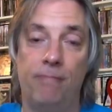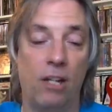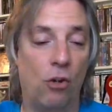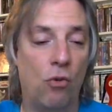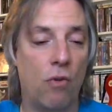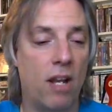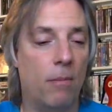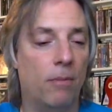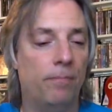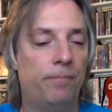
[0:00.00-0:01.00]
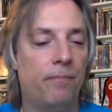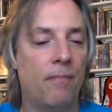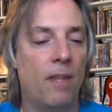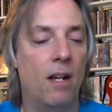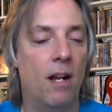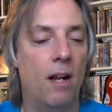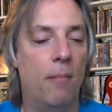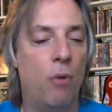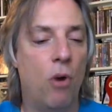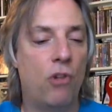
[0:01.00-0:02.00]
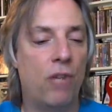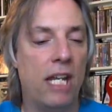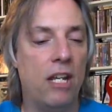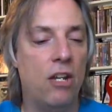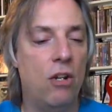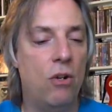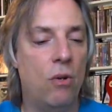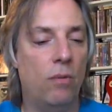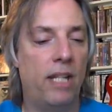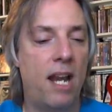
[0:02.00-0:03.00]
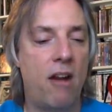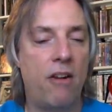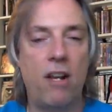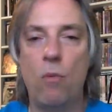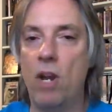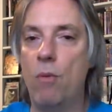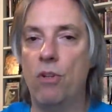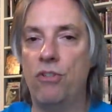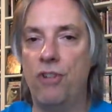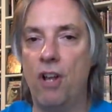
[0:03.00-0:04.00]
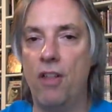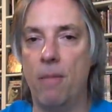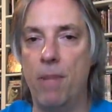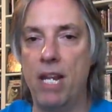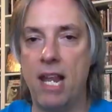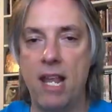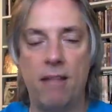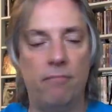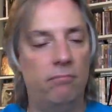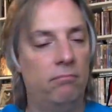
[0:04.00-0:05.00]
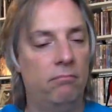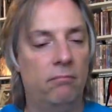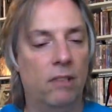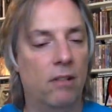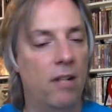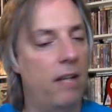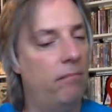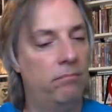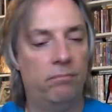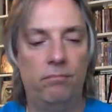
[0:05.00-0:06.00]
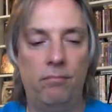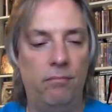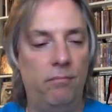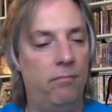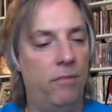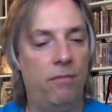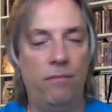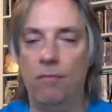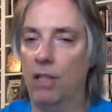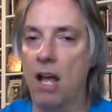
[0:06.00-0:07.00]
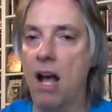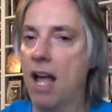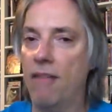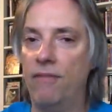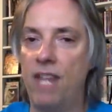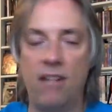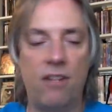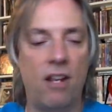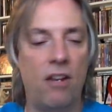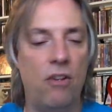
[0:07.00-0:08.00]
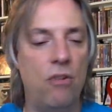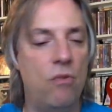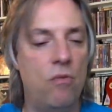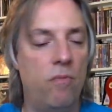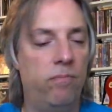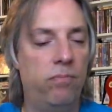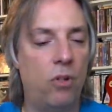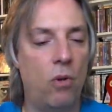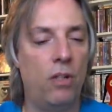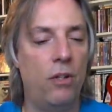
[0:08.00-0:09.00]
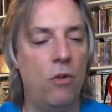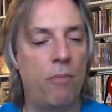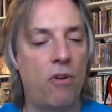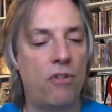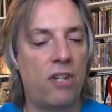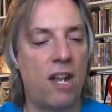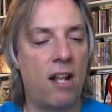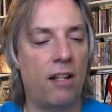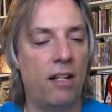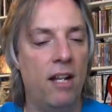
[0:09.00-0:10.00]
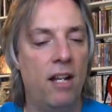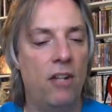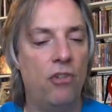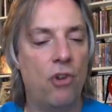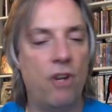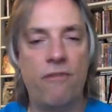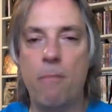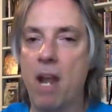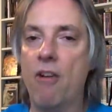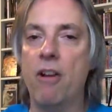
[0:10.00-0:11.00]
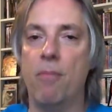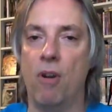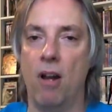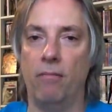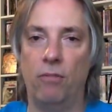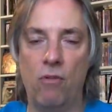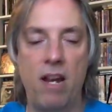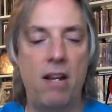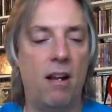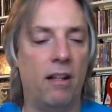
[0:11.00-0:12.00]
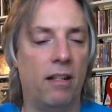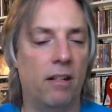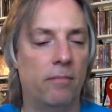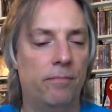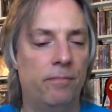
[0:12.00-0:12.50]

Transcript: Incredible. Uh, Portrait, He Knew. Carry On Wayward Son, the big hit. All right live takes on a new, totally new personality. Journey from Mariabronn, great on here.